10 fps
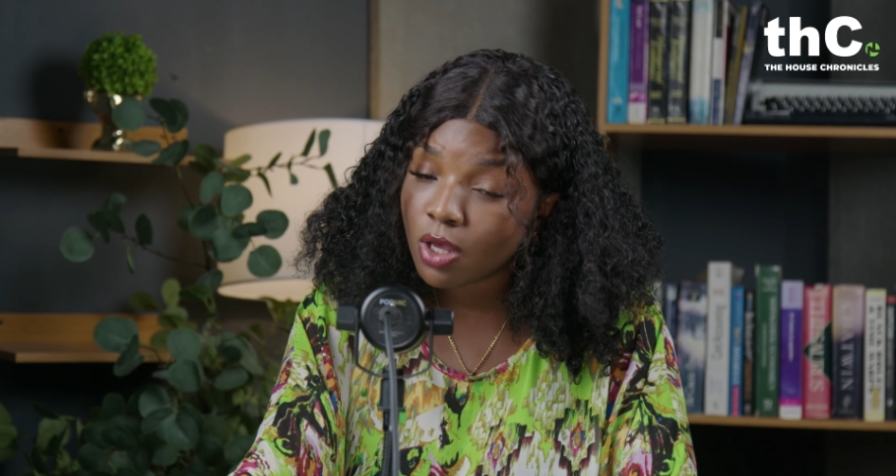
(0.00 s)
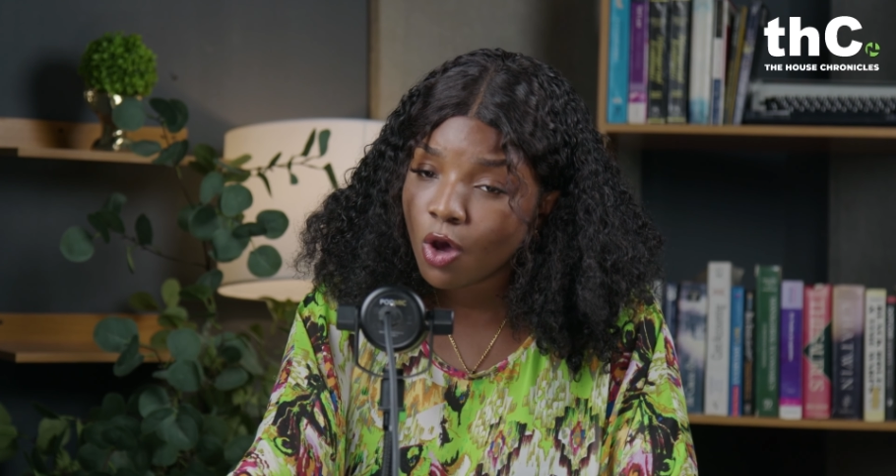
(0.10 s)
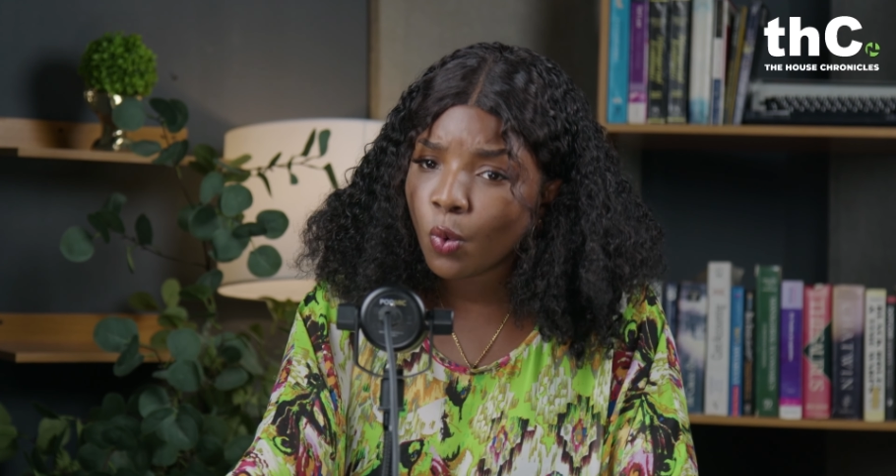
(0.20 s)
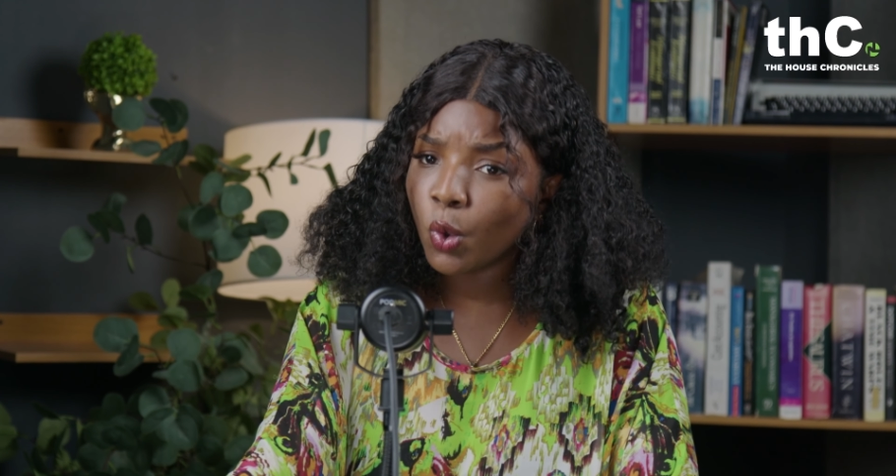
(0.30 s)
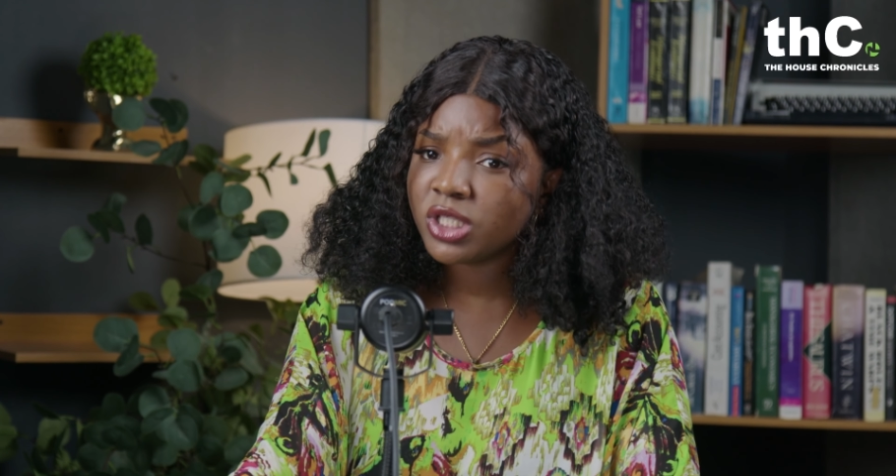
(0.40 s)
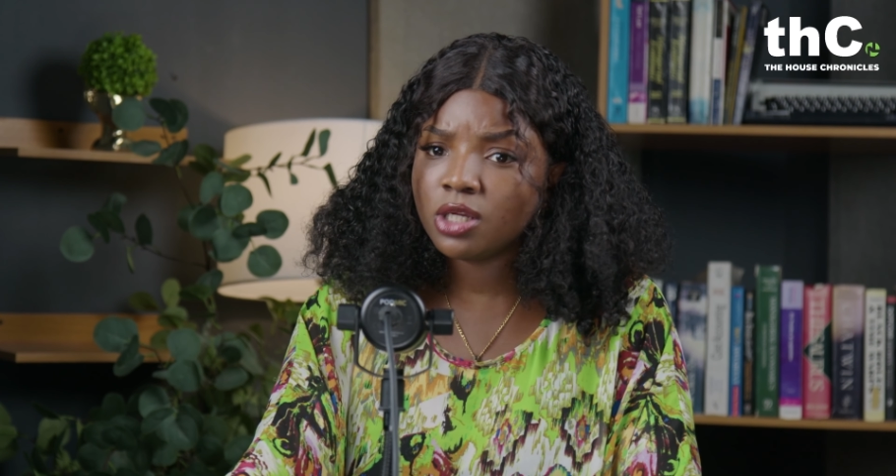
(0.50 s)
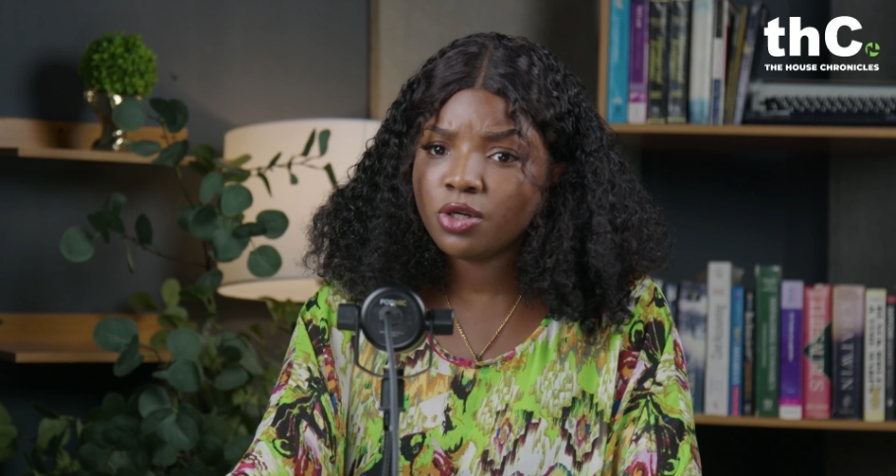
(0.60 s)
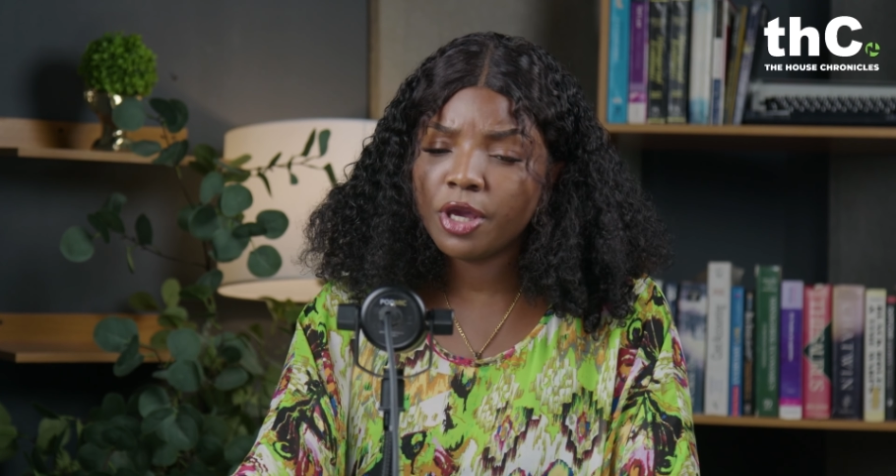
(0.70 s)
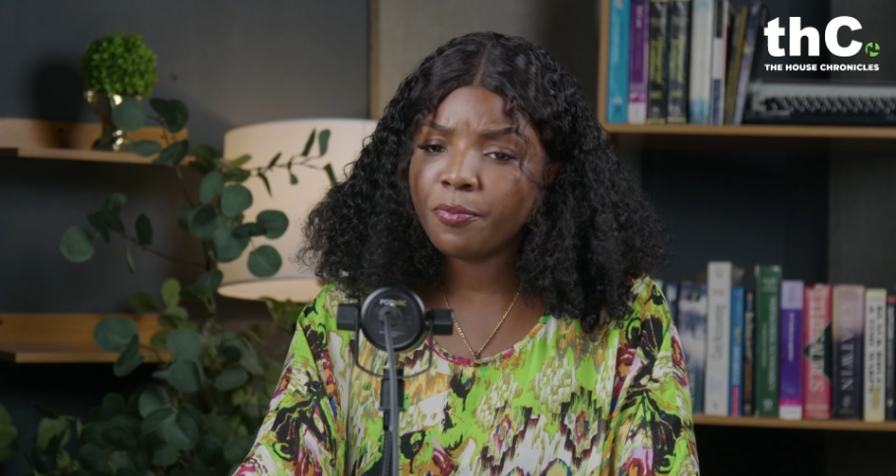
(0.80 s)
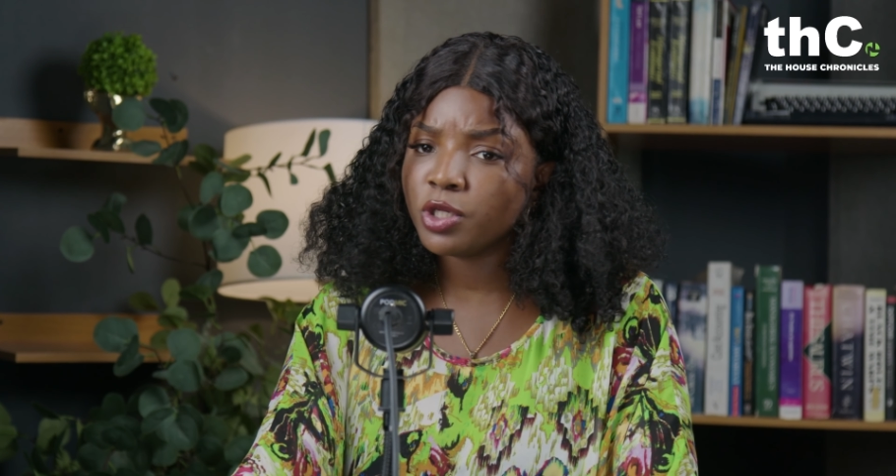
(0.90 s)
Was there no a
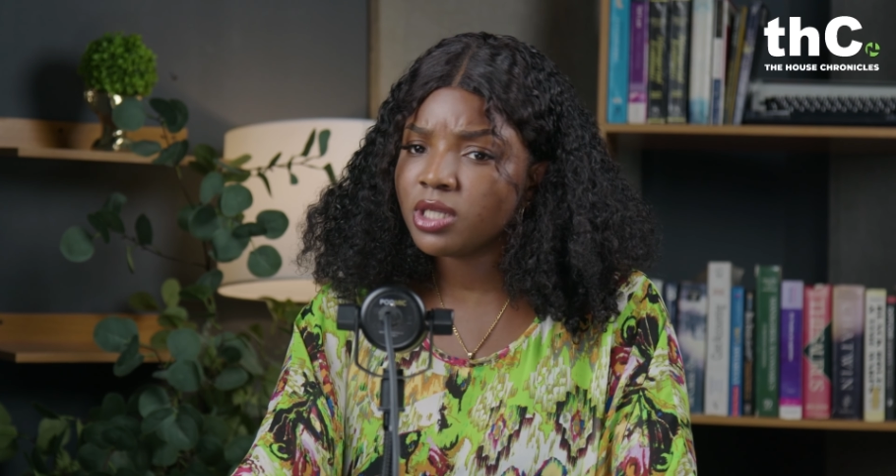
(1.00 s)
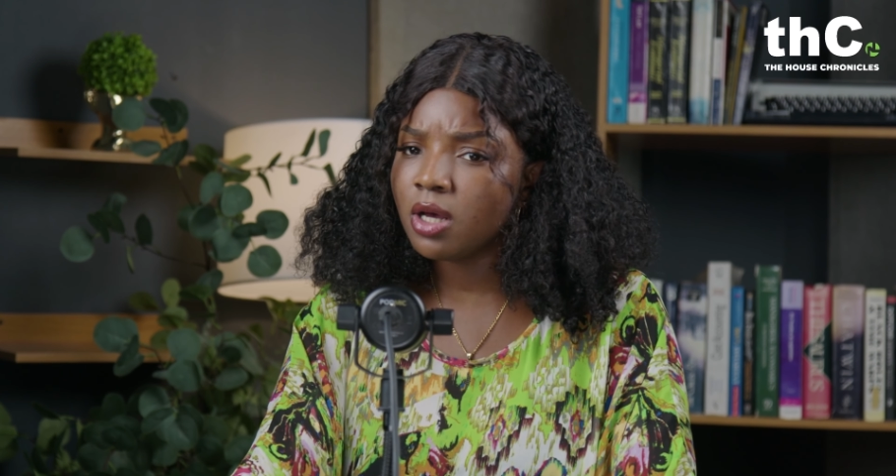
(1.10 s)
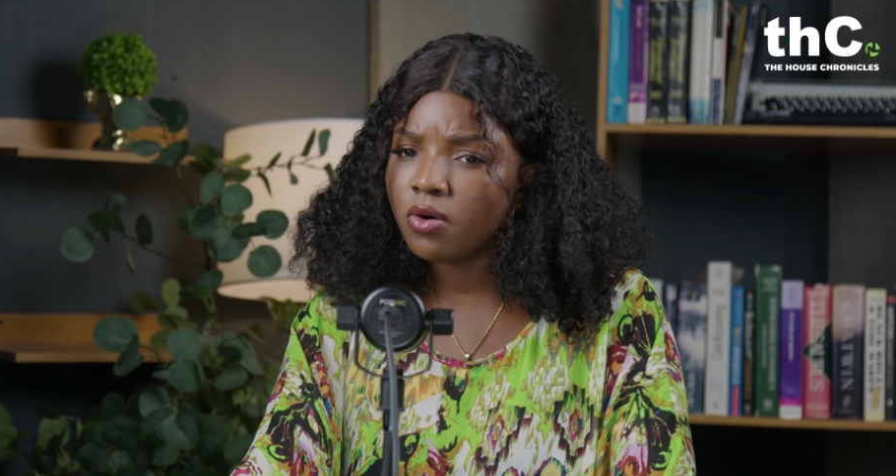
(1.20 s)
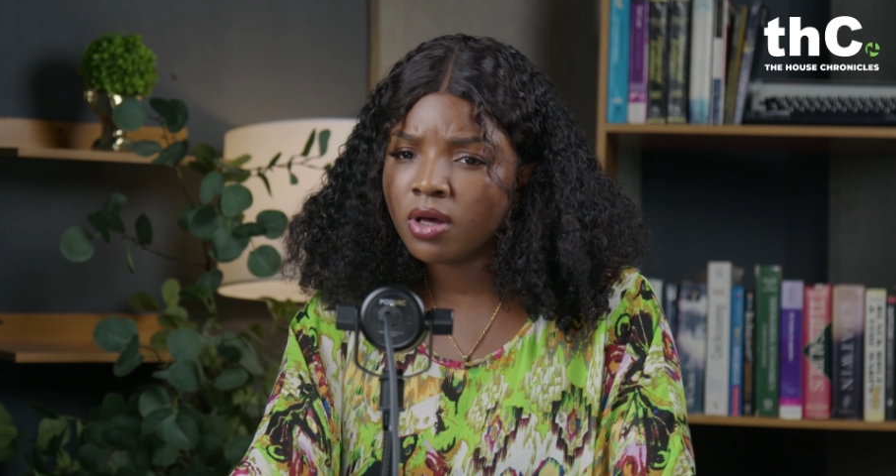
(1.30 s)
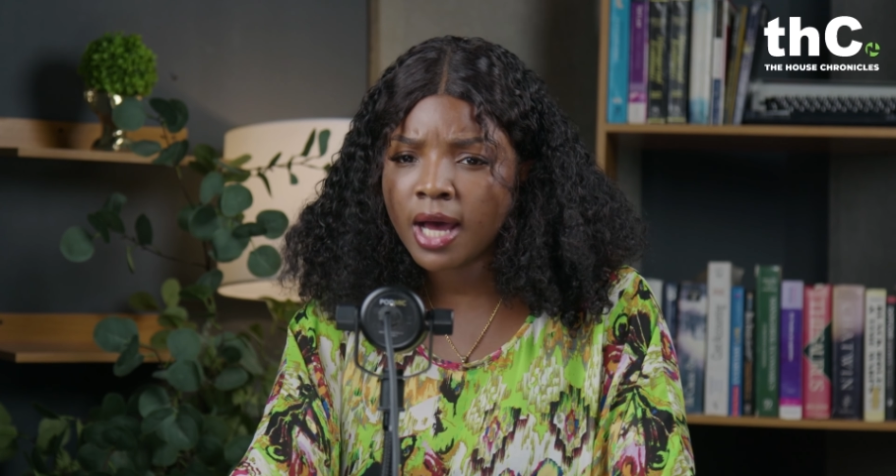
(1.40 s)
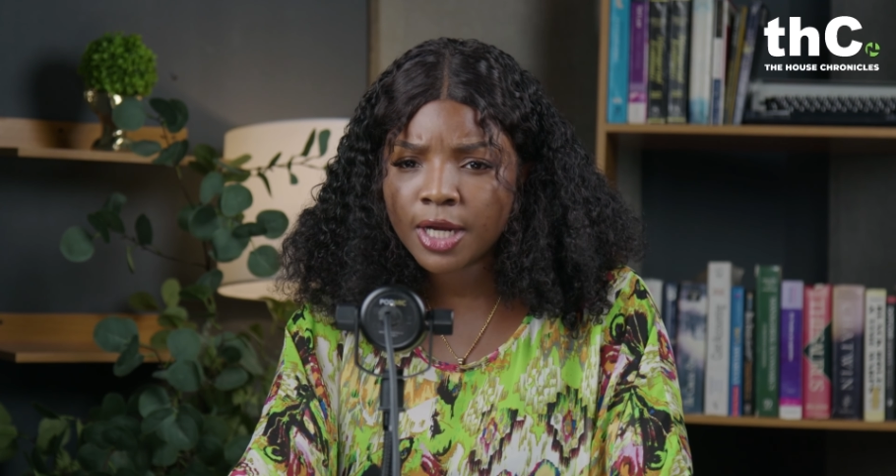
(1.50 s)
porter on guard? Were the